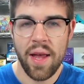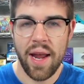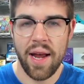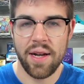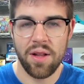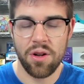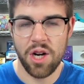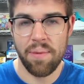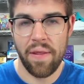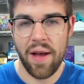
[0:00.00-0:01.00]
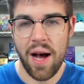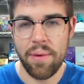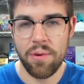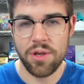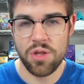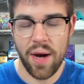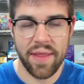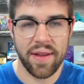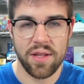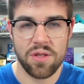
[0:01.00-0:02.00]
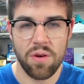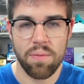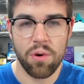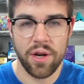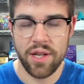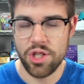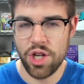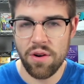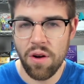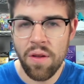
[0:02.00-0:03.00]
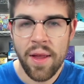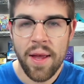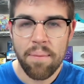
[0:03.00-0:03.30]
and learning about the hobby, which is why I think it's so important in general.